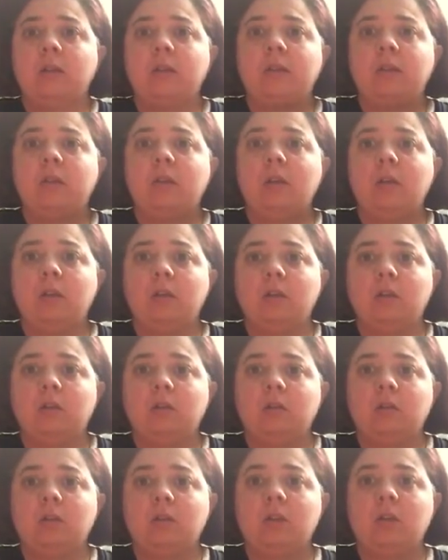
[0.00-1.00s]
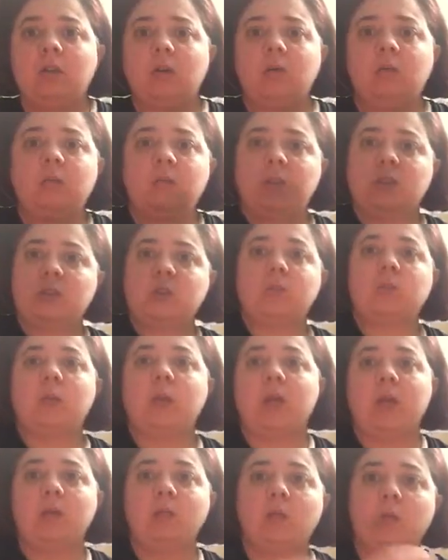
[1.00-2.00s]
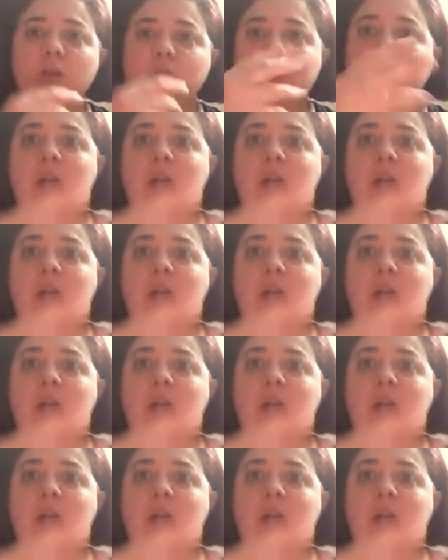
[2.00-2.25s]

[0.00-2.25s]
then, you know, this is where, and we'll